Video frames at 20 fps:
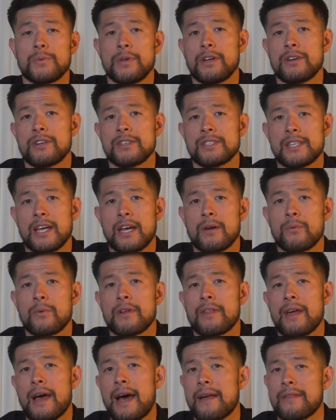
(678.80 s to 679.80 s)
we understand where
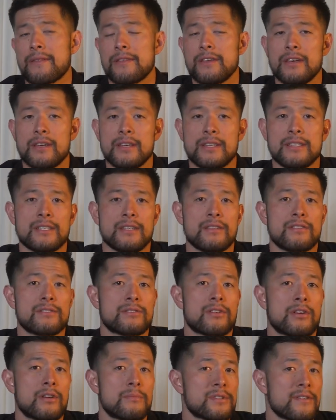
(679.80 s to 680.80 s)
the athlete is in
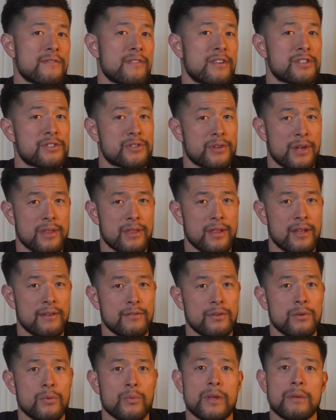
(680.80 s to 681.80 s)
terms of their strength
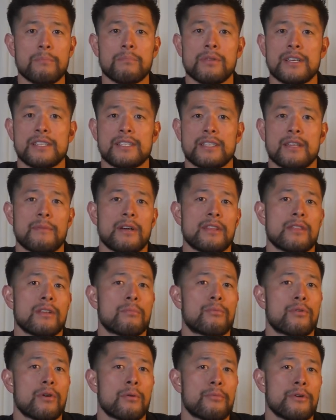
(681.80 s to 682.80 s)
level, we place them at the
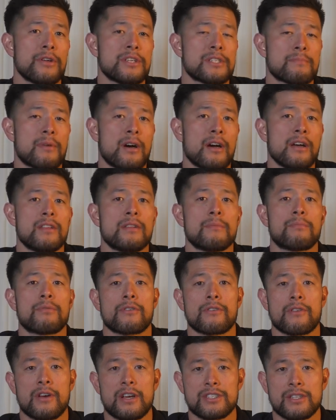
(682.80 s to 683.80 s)
appropriate spot in the
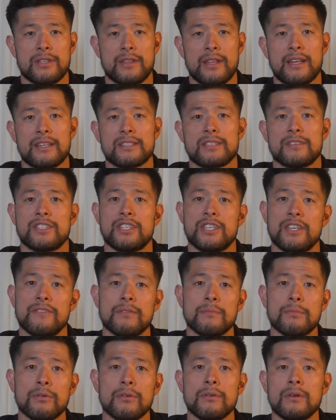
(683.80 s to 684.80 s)
progression that is
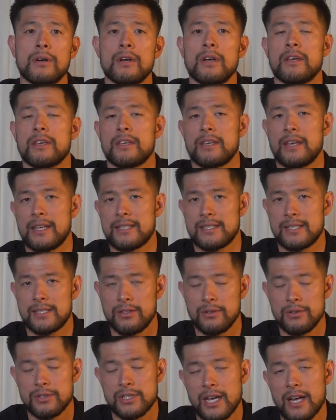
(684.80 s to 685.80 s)
achievable, yet
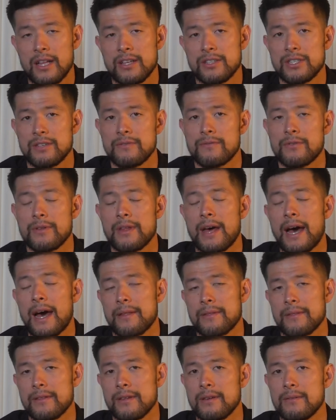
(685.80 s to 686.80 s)
still challenging for the
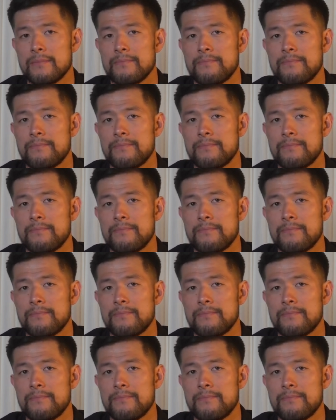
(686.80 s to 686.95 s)
athlete.